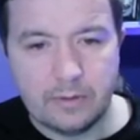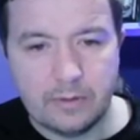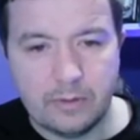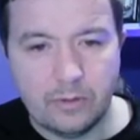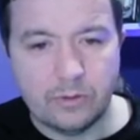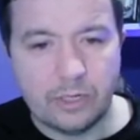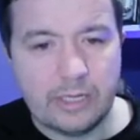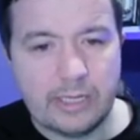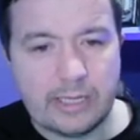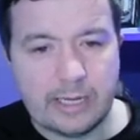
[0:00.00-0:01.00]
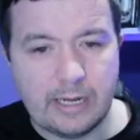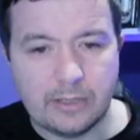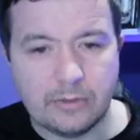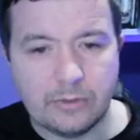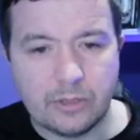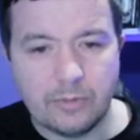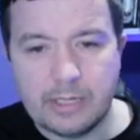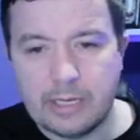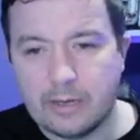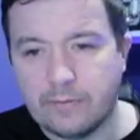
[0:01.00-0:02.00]
Who's on a yellow card, so just got to be
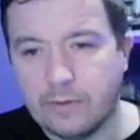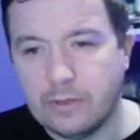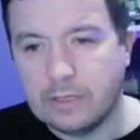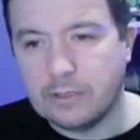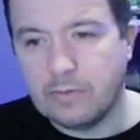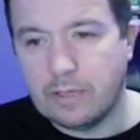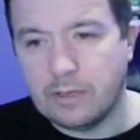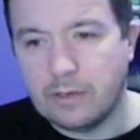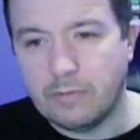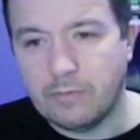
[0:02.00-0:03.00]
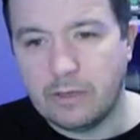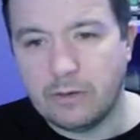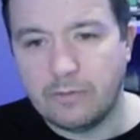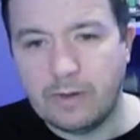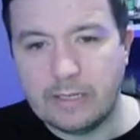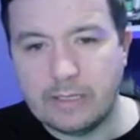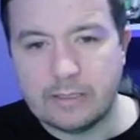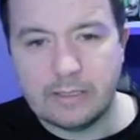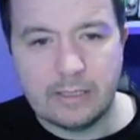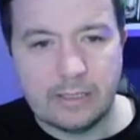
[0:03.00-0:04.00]
careful. Here's Aurelio. Aurelio finds,
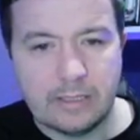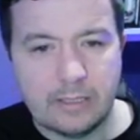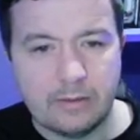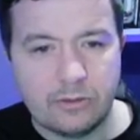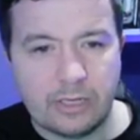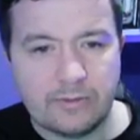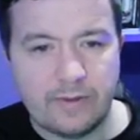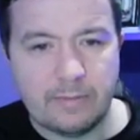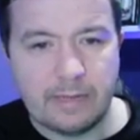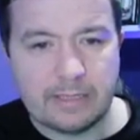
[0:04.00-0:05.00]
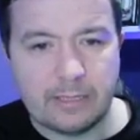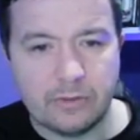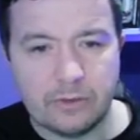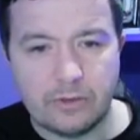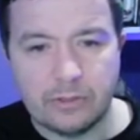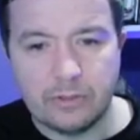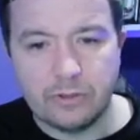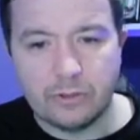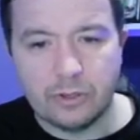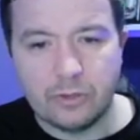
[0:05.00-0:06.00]
tries to find Marcelo Torres. He
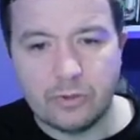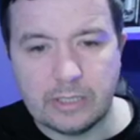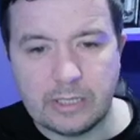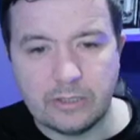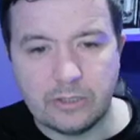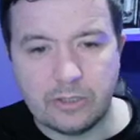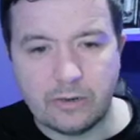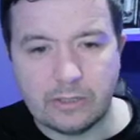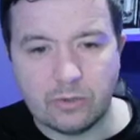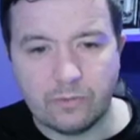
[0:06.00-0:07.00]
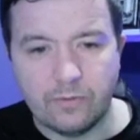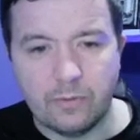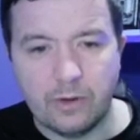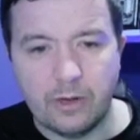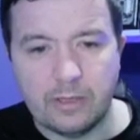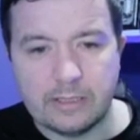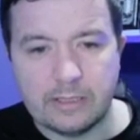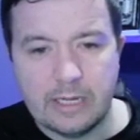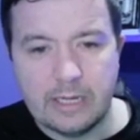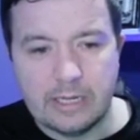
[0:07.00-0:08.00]
doesn't. Kusik into Torres. Good football list.
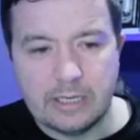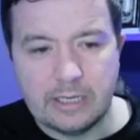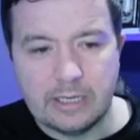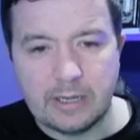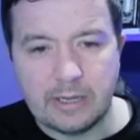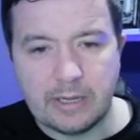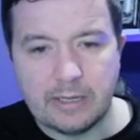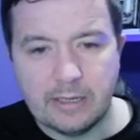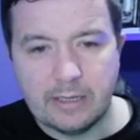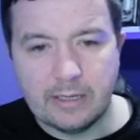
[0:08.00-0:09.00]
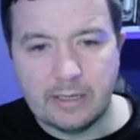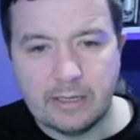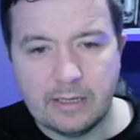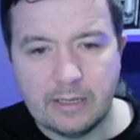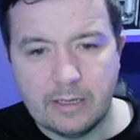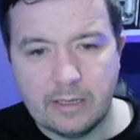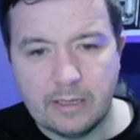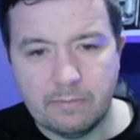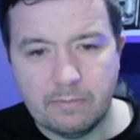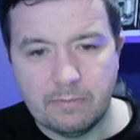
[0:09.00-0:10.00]
Here's Berrigade.
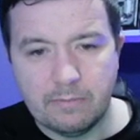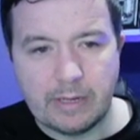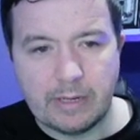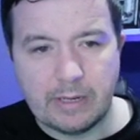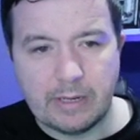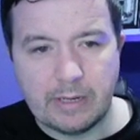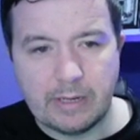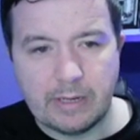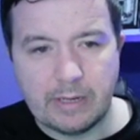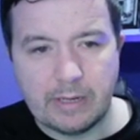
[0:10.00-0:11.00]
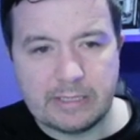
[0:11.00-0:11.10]
Berrigade. Pass it